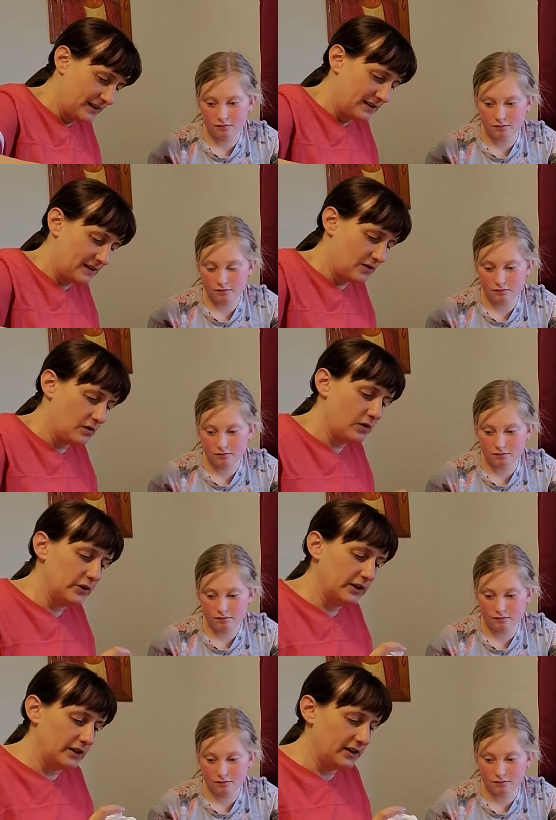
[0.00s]
Speaker 1: the gold
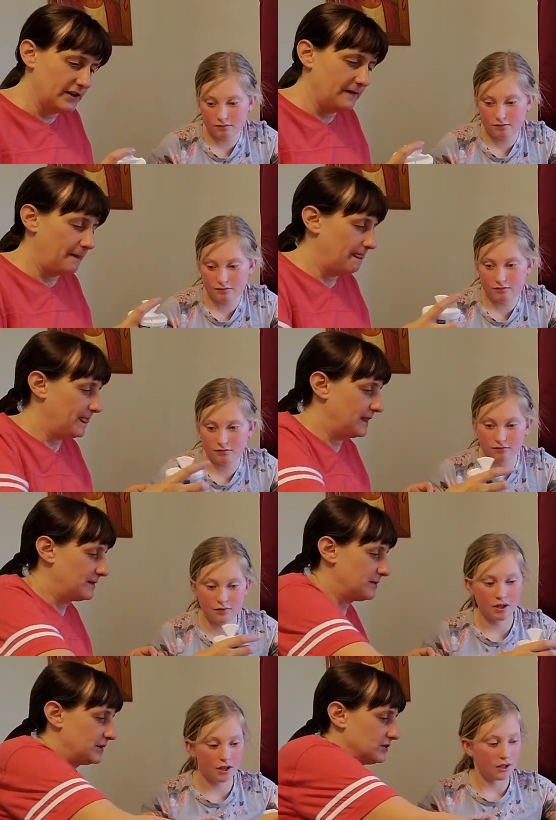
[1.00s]
uh,
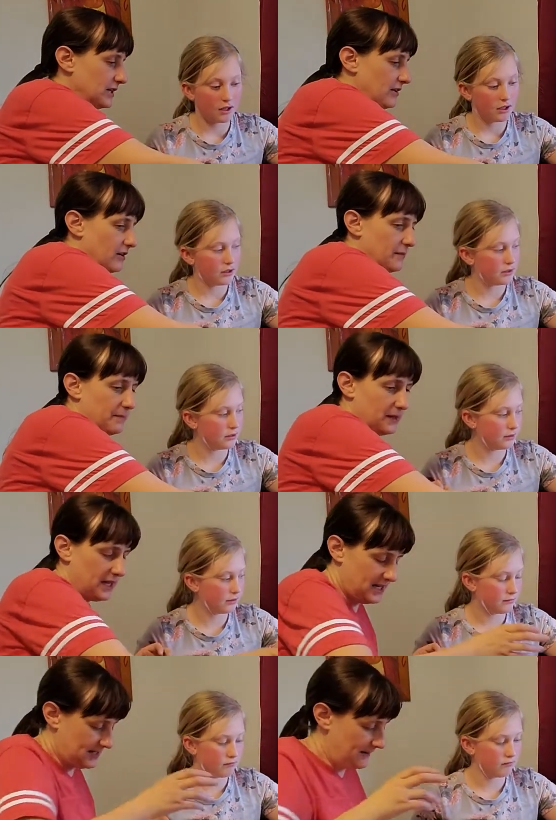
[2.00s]
sprinkles out on my
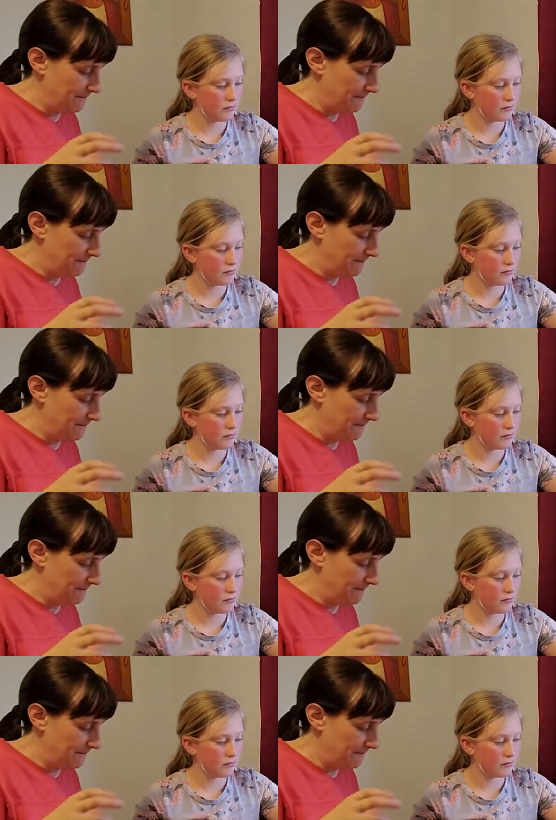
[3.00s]
plate.